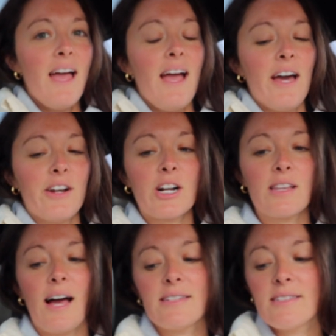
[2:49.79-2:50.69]
and our
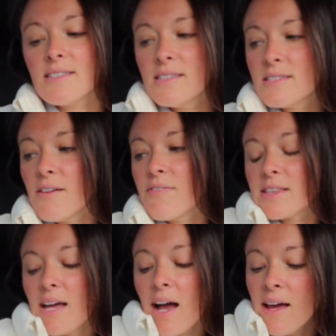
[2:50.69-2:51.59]
glasses and stuff
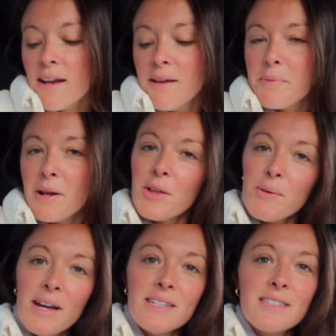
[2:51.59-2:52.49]
like that. But
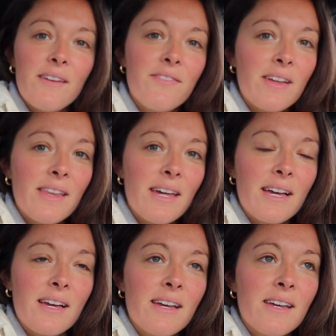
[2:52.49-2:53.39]
otherwise, I feel
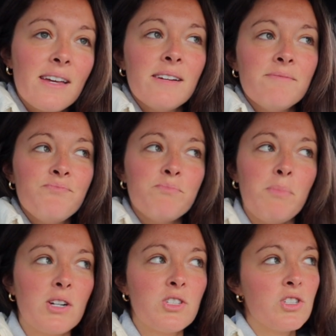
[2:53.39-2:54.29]
like
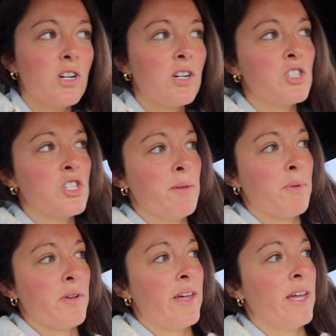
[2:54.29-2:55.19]
boxes are
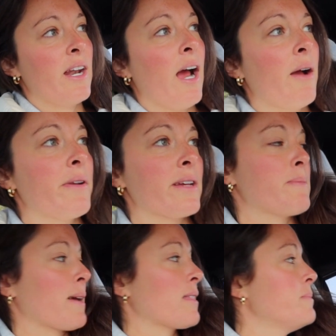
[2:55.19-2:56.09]
cheaper than I would
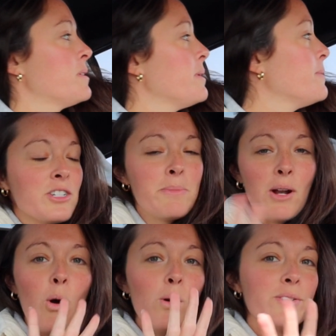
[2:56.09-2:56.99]
expect them to be. I just made
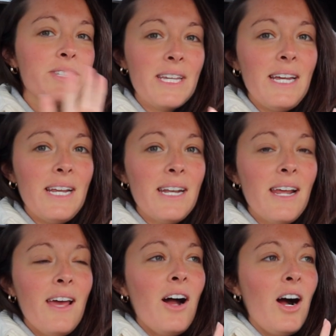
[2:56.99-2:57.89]
a whole scene
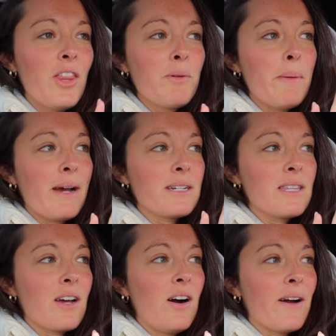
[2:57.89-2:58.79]
on the way back to
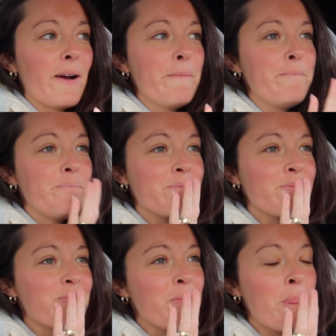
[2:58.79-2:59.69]
the car.
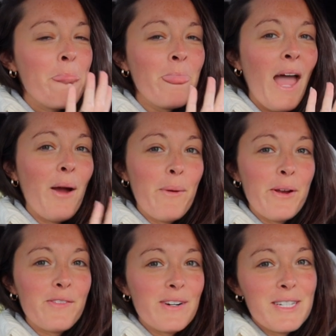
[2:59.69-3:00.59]
I went
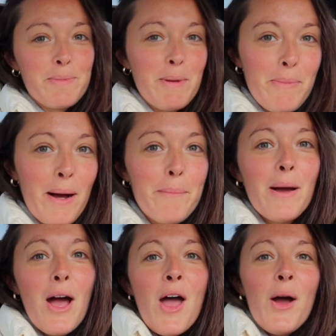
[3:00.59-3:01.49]
over a speed bump
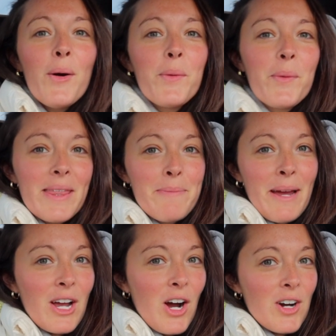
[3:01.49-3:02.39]
with
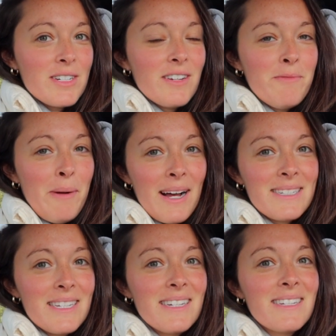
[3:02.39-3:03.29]
my cart of
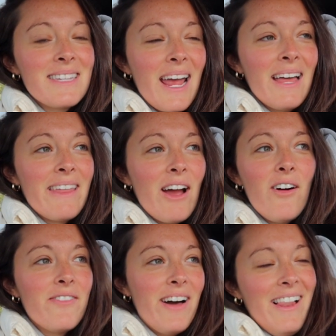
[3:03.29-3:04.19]
boxes, and they
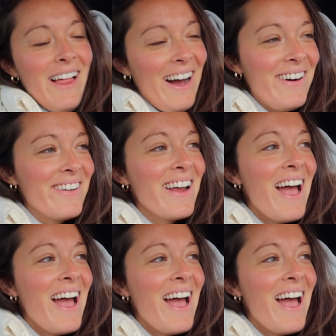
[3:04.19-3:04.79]
all fell out